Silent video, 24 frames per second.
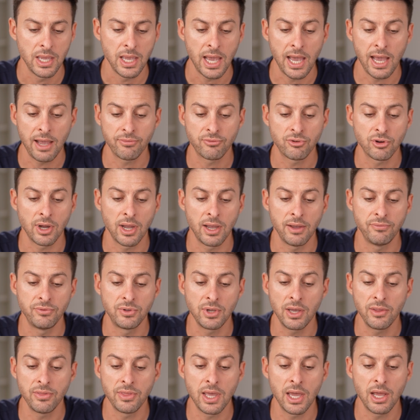After I've
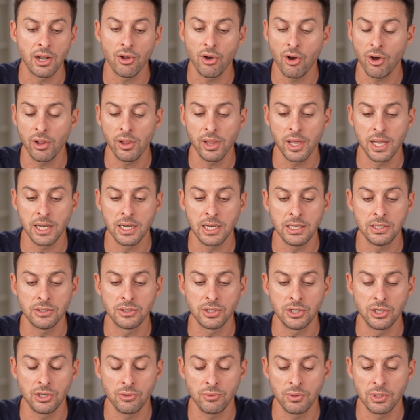done that, all I need
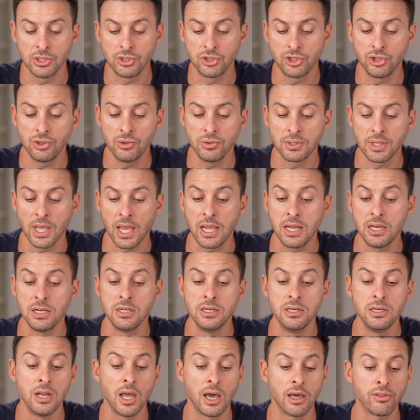to do is choose
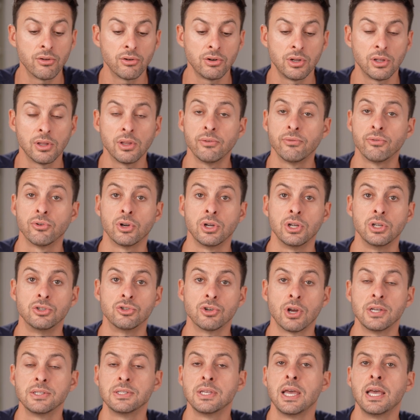another delivery
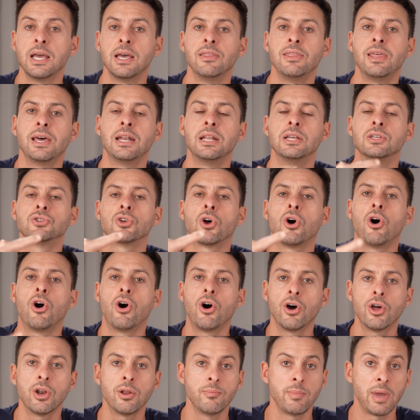address that is
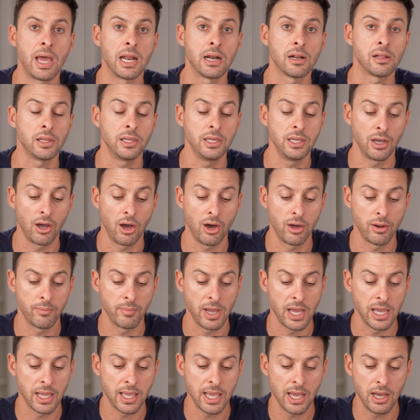automatically on
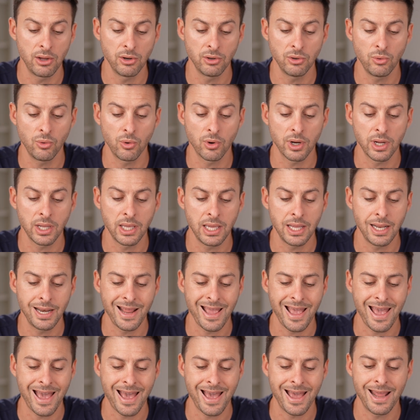my account or
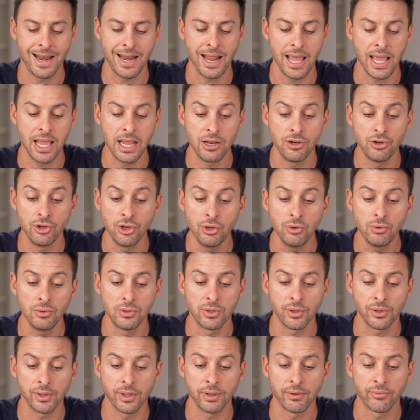hit add a new
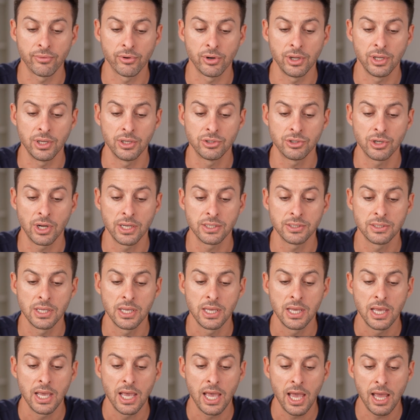delivery address.
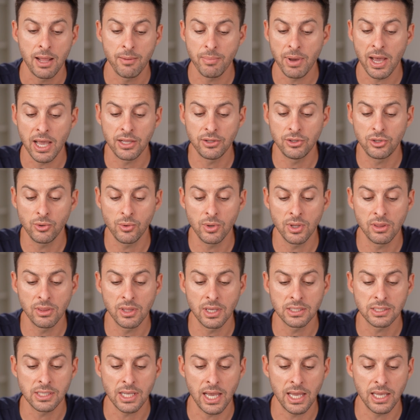And by doing
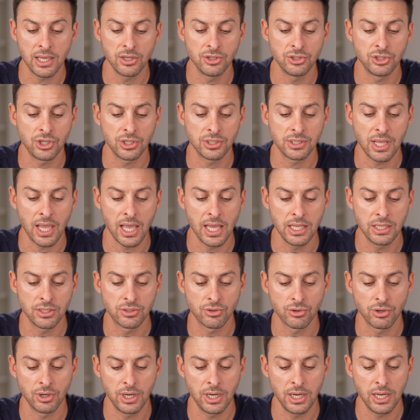this, I can just
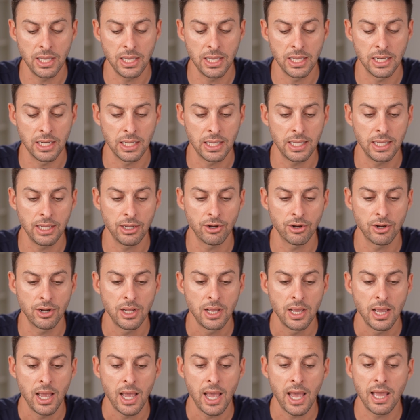enter it in here.
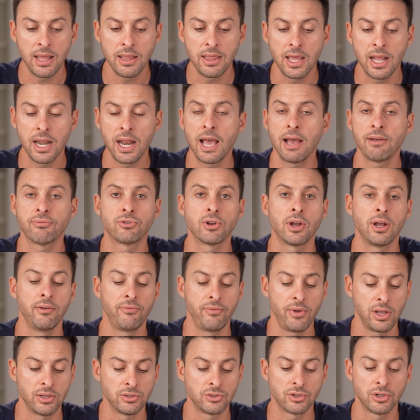And then after
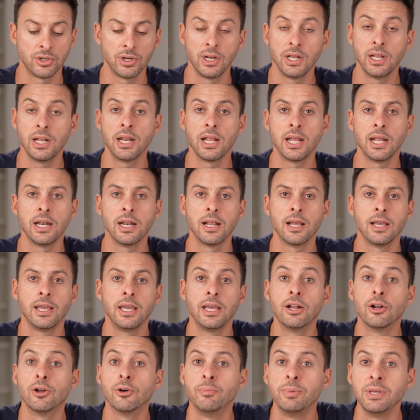I've entered it in,
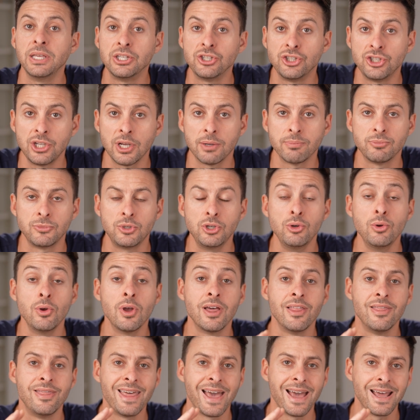it'll be shipped to
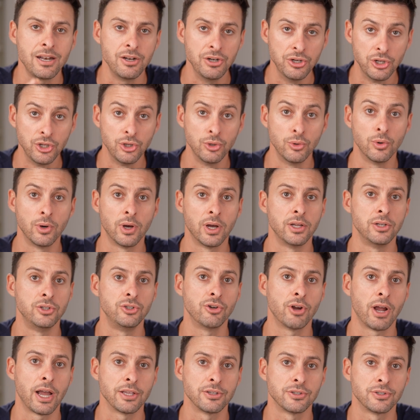that new
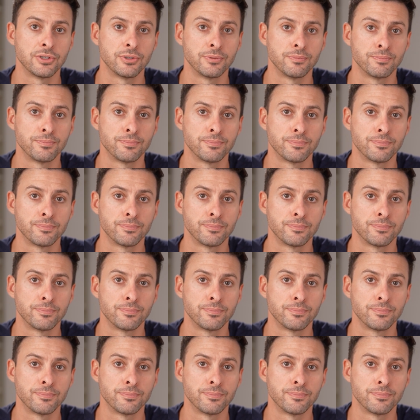address.